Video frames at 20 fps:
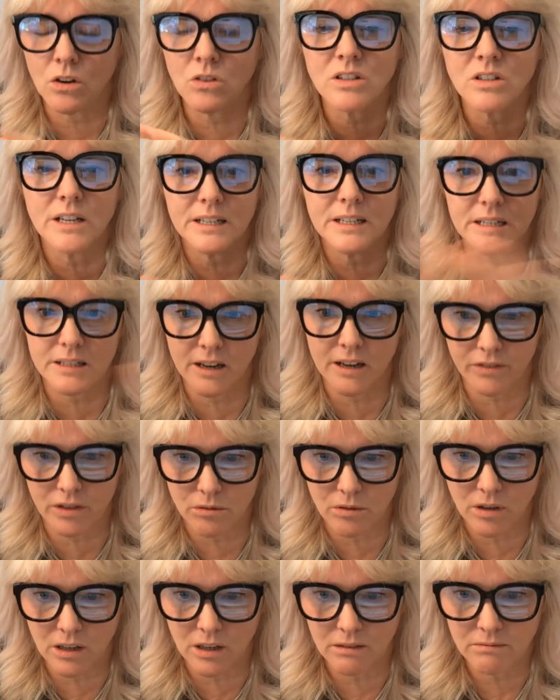Content is
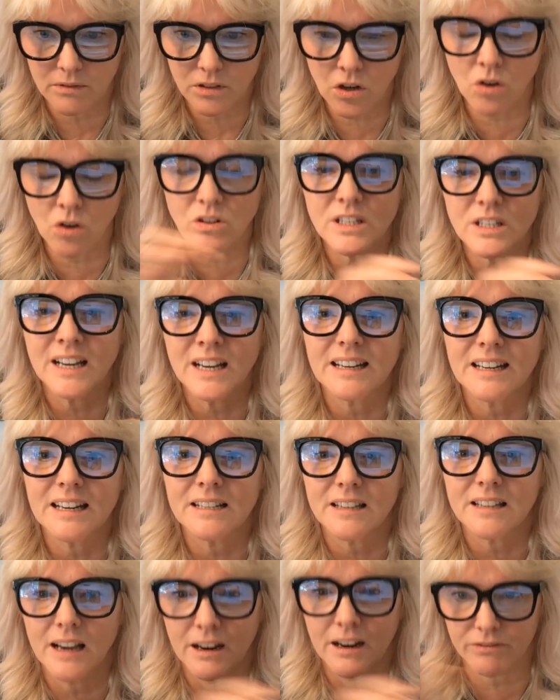everywhere. Content
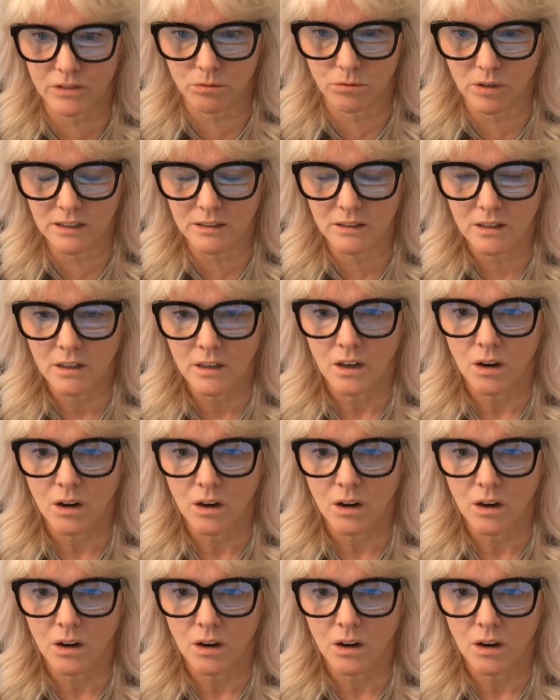is everywhere.